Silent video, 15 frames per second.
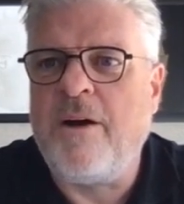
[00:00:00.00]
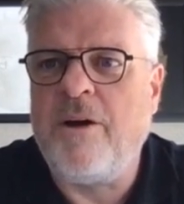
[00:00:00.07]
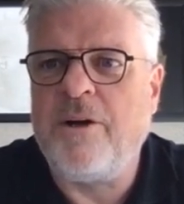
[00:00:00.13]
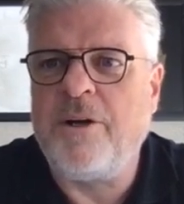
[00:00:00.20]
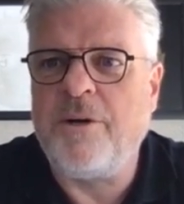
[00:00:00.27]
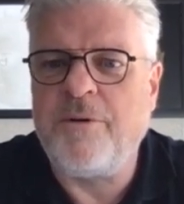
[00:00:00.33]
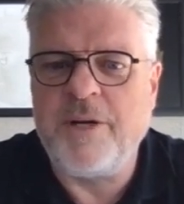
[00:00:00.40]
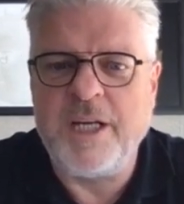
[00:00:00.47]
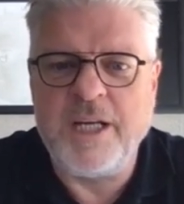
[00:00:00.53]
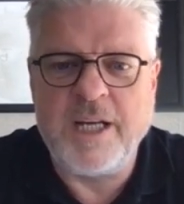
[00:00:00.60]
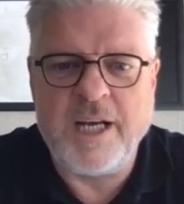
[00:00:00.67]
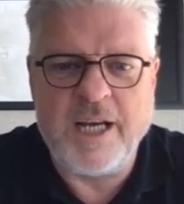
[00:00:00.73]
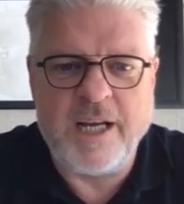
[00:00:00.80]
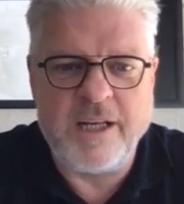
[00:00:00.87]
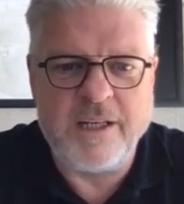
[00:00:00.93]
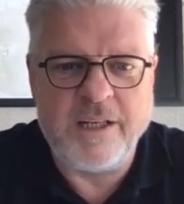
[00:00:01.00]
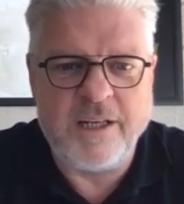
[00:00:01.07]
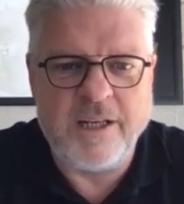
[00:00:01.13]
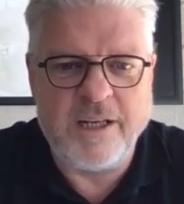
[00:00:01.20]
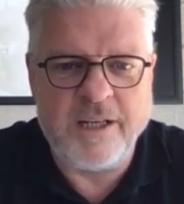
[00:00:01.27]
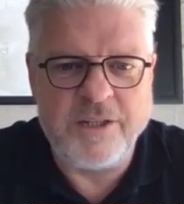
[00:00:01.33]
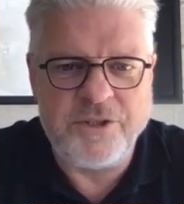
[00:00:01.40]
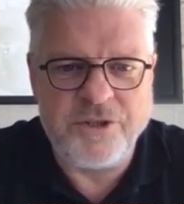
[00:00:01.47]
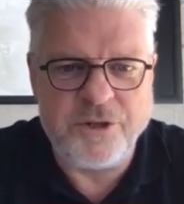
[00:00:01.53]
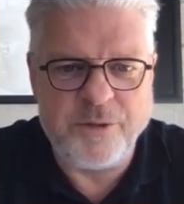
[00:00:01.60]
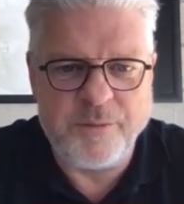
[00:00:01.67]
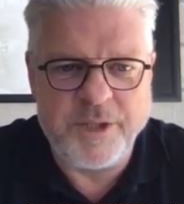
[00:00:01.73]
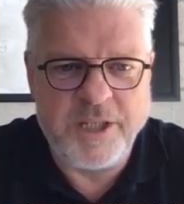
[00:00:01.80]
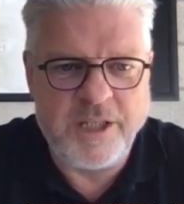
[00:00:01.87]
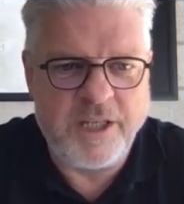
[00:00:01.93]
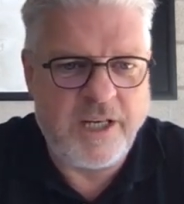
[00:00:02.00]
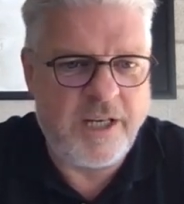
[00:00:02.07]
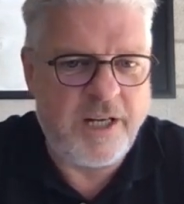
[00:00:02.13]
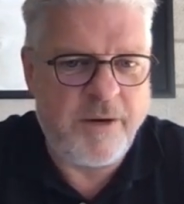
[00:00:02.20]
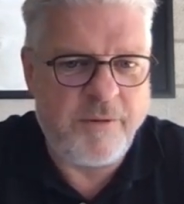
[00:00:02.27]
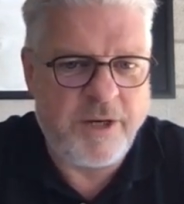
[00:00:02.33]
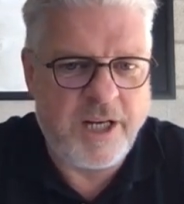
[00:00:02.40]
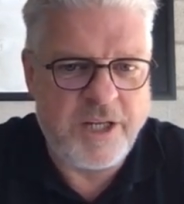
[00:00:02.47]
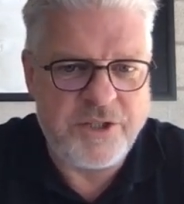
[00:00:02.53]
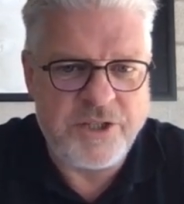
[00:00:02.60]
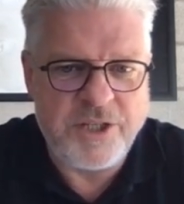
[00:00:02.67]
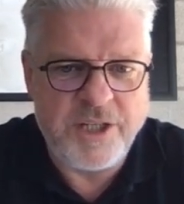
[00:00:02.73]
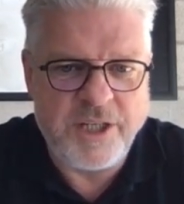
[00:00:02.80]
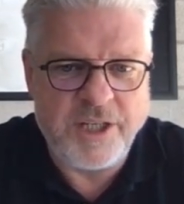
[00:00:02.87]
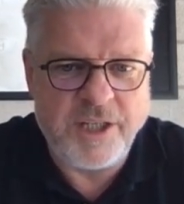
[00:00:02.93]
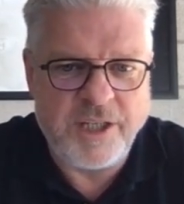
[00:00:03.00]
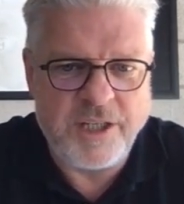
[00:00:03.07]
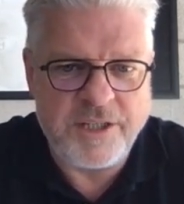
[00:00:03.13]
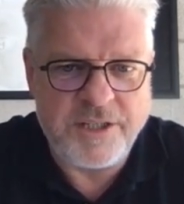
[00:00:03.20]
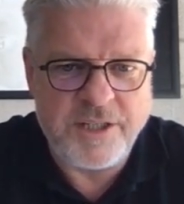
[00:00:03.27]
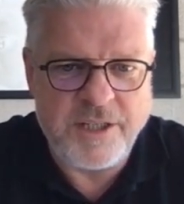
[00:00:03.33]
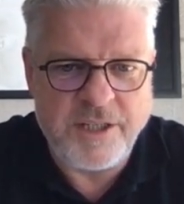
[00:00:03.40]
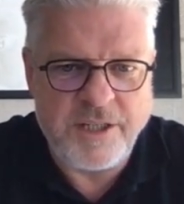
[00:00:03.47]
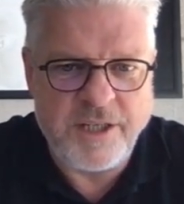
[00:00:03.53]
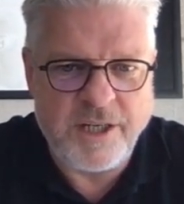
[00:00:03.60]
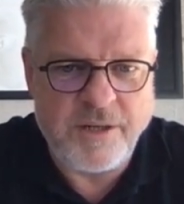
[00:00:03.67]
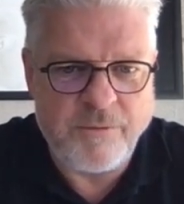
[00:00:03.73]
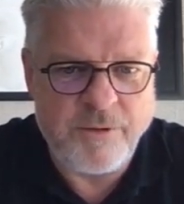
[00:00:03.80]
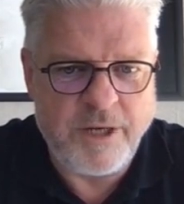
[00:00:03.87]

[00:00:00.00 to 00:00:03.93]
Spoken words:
Hungary and Germany, and our engineering is in India.